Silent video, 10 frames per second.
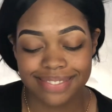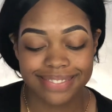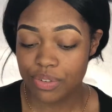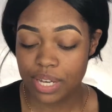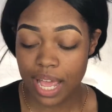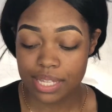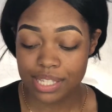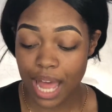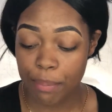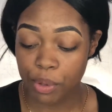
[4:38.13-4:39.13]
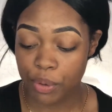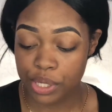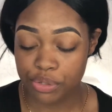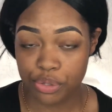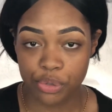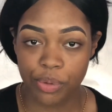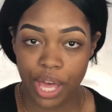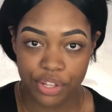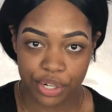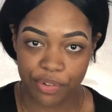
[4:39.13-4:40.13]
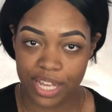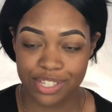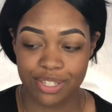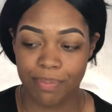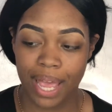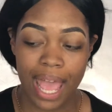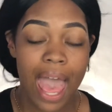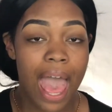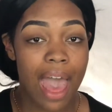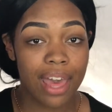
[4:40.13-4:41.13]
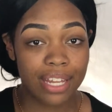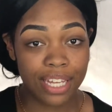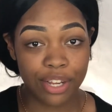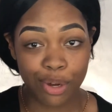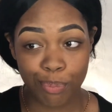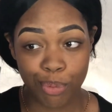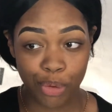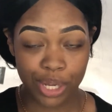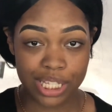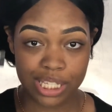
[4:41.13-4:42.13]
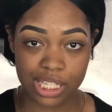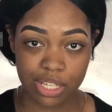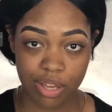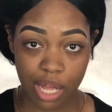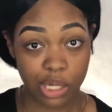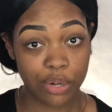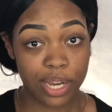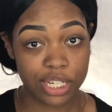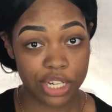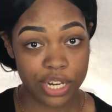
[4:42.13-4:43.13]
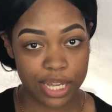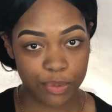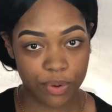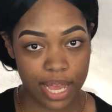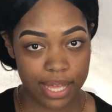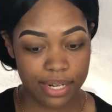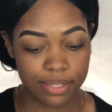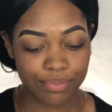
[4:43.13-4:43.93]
So next, I'm going to color correct using my LA Girl Pro Conceal color corrector in red.